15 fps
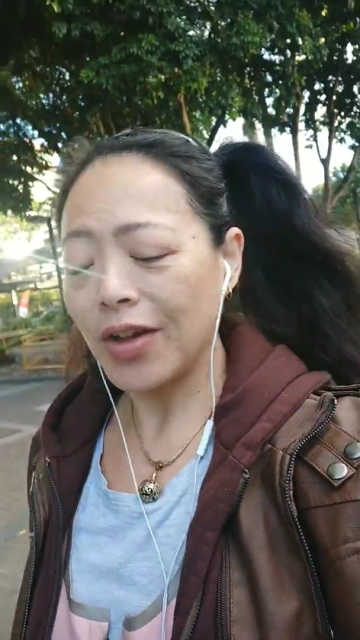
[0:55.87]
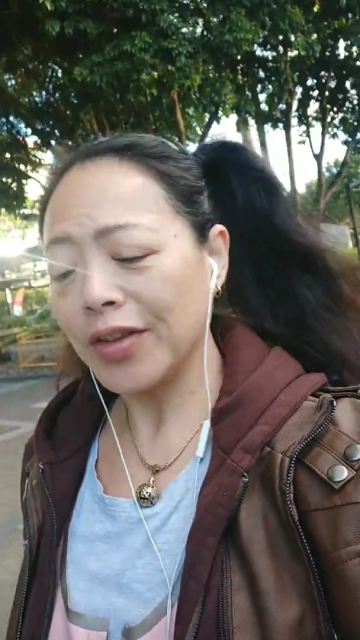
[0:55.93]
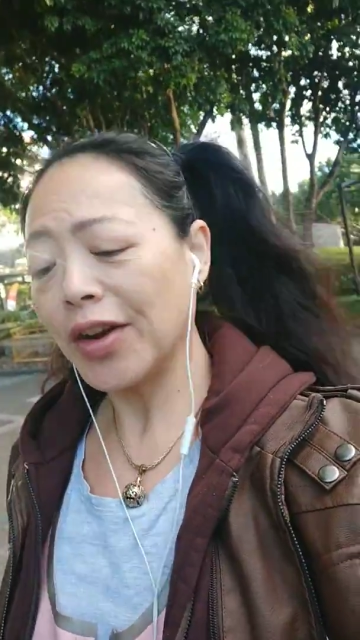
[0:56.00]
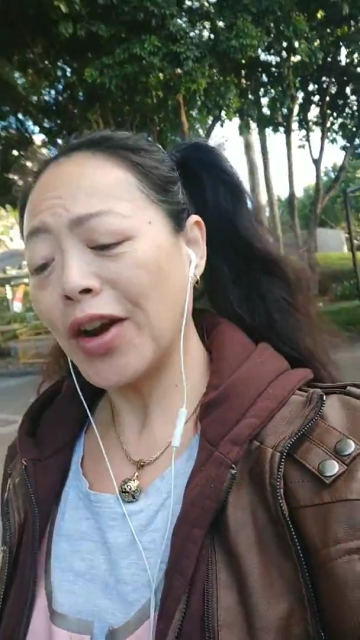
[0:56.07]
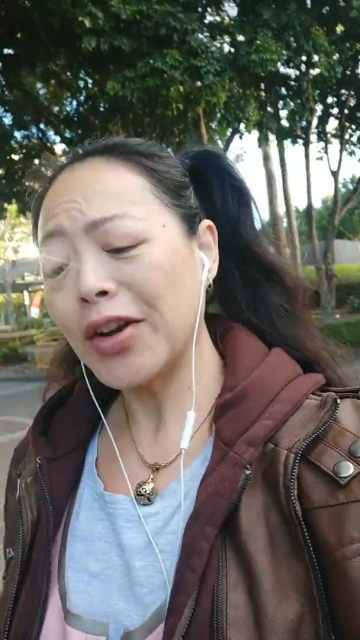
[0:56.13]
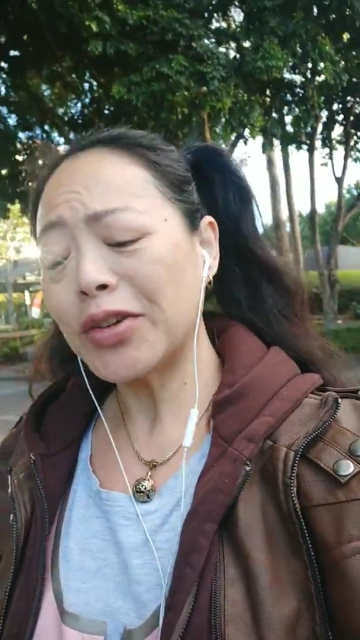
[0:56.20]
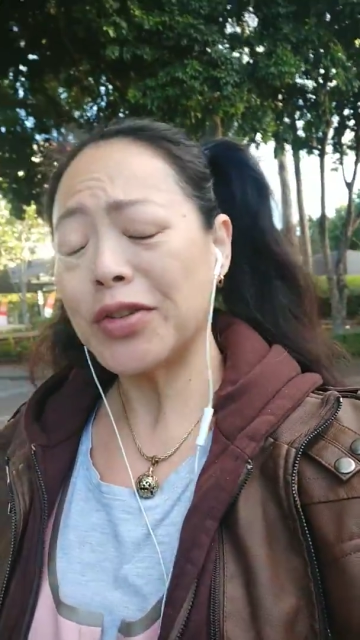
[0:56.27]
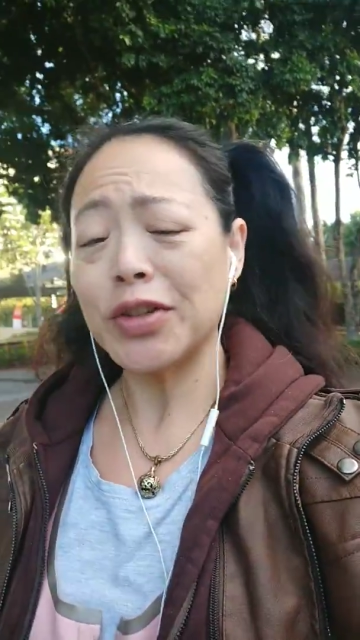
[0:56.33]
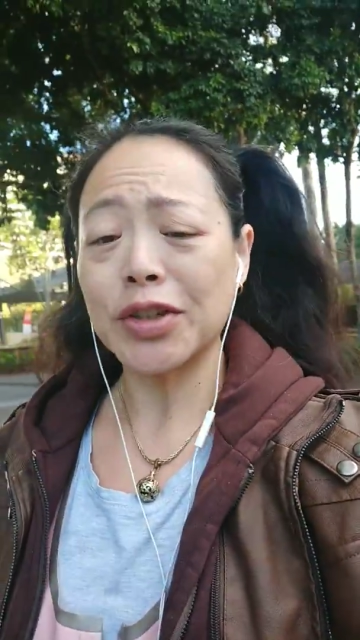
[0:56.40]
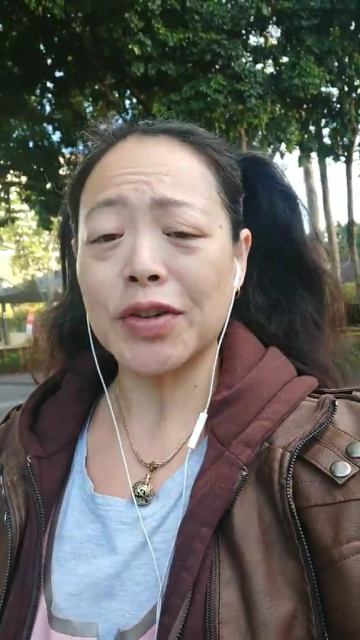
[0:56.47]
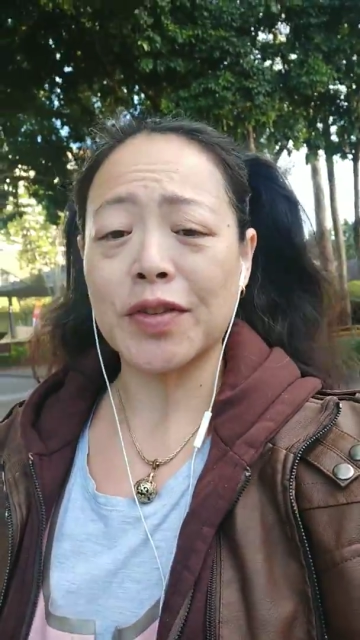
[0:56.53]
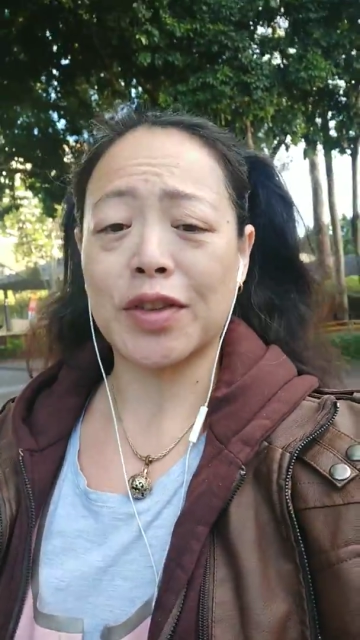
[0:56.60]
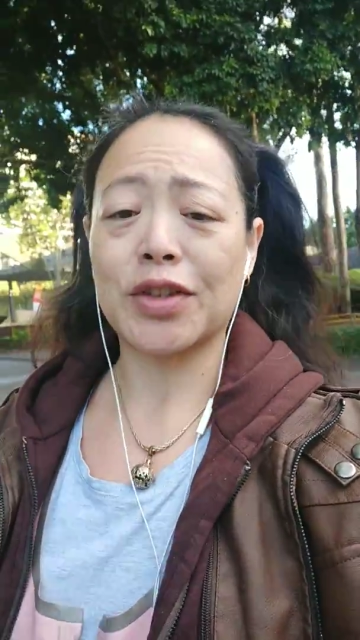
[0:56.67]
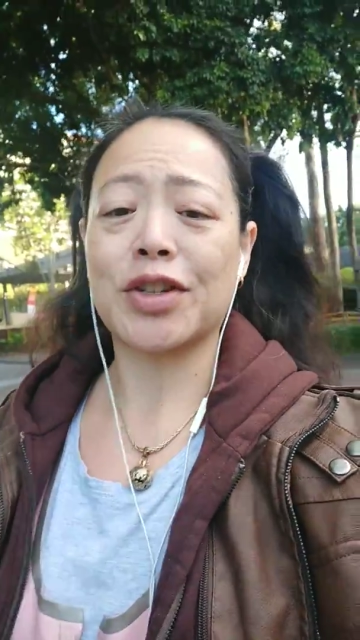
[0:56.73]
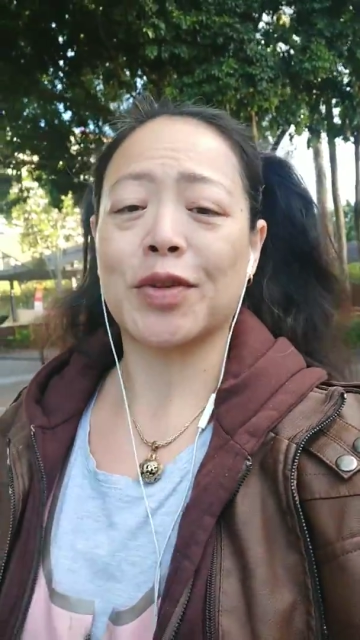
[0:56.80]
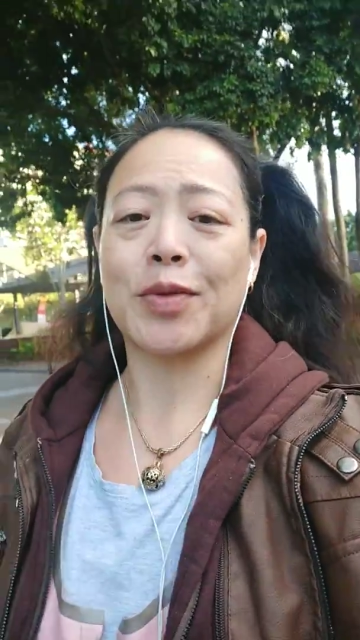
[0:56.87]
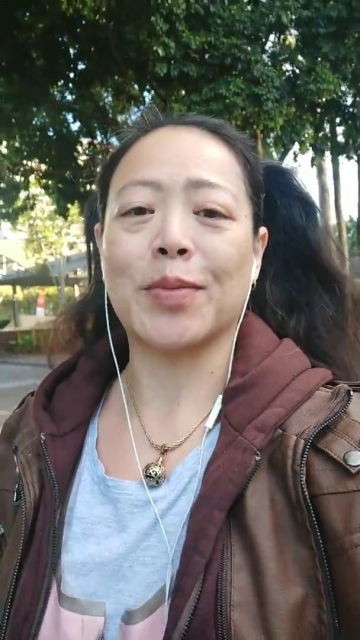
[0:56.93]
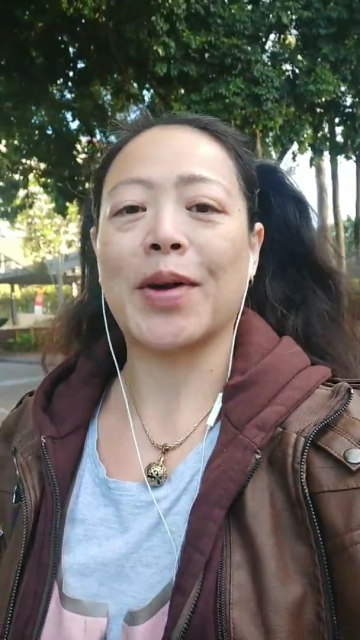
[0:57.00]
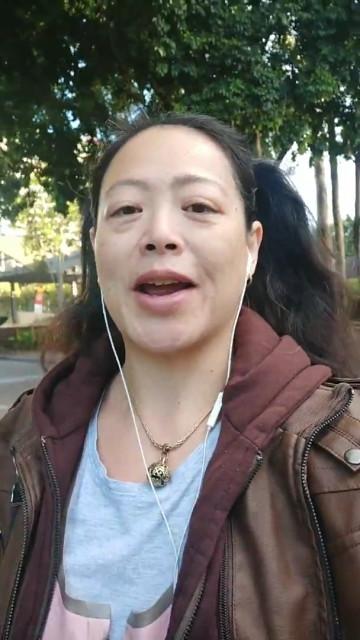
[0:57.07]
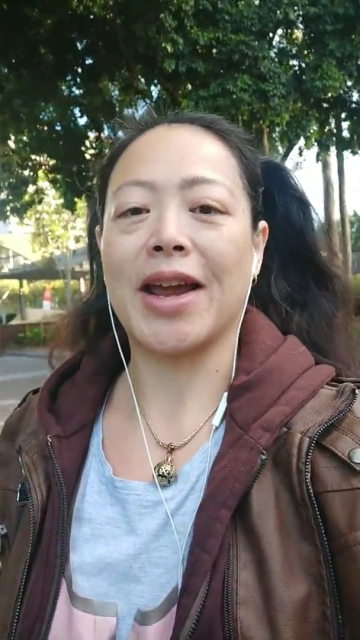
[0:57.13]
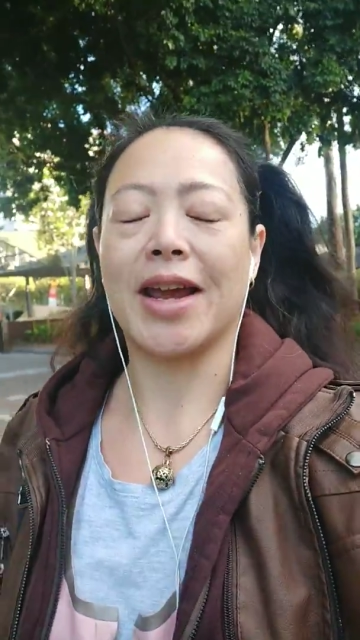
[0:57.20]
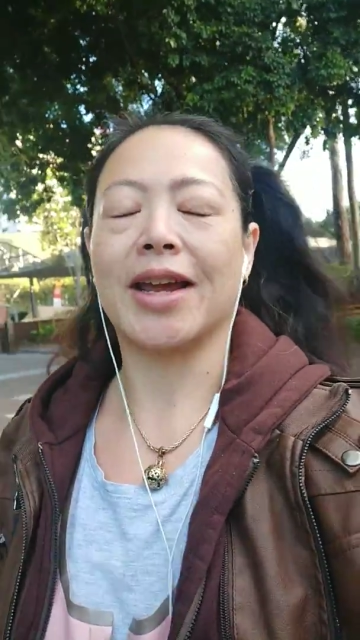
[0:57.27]
that I could think of at the top of
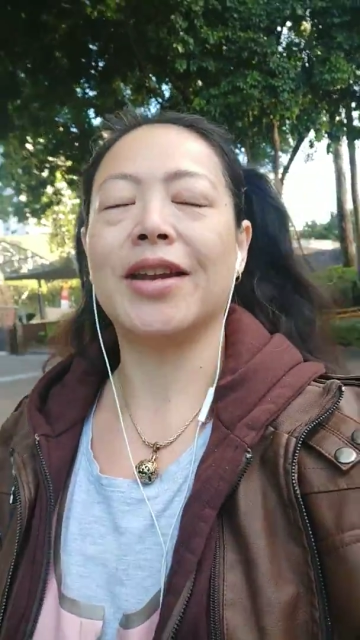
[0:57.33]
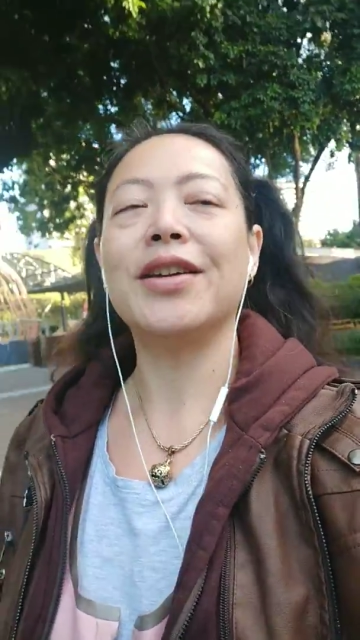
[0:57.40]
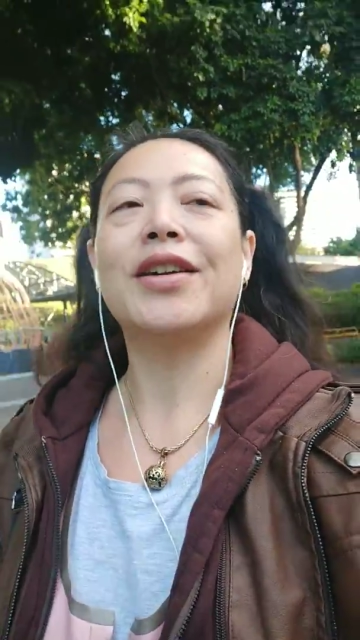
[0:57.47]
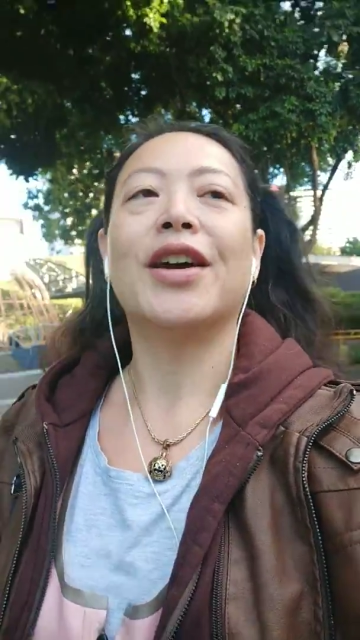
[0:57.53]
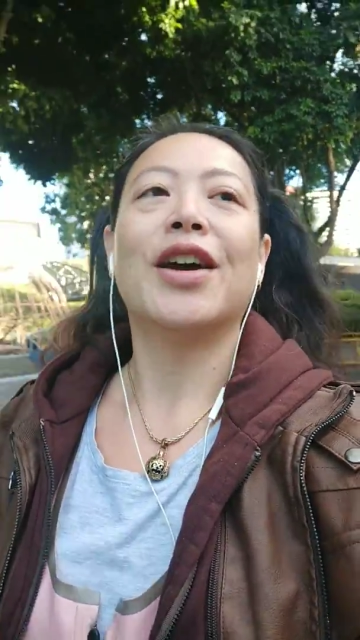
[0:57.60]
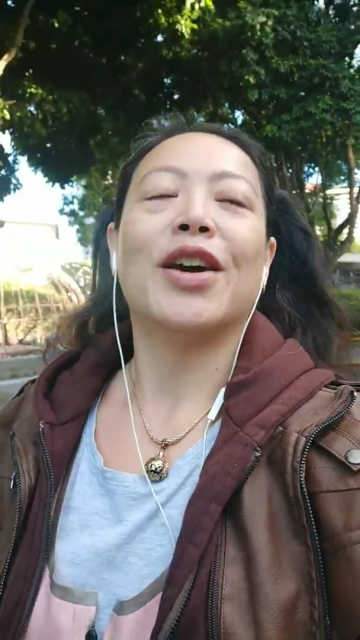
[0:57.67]
my head